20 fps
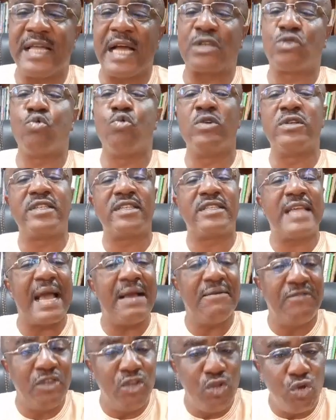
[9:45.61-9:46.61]
that will
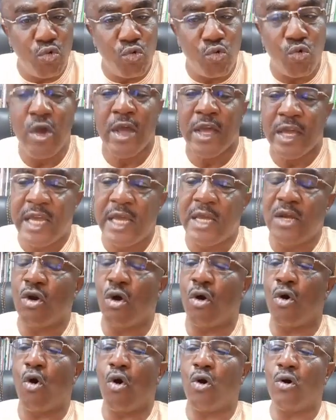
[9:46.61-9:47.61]
serve you in
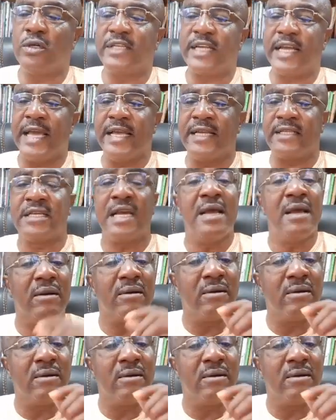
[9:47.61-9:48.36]
your old age.